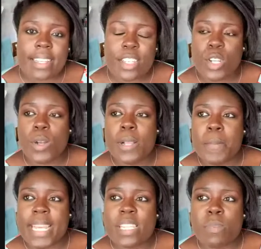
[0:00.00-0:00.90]
it
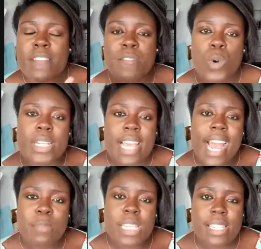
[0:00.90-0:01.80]
makes me 4
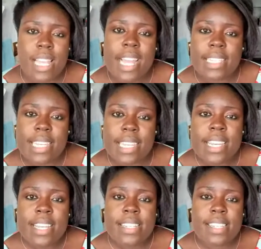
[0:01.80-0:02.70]
times as likely
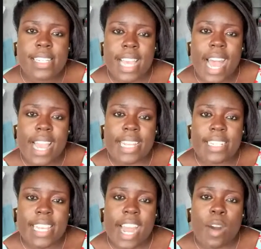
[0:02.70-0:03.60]
to die
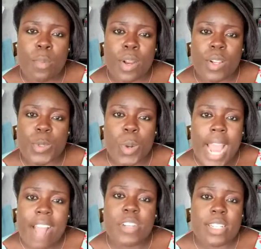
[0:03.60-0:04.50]
in childbirth or
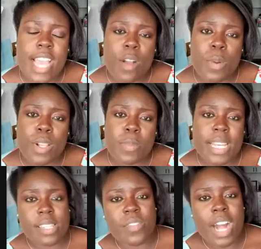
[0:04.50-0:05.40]
after childbirth because of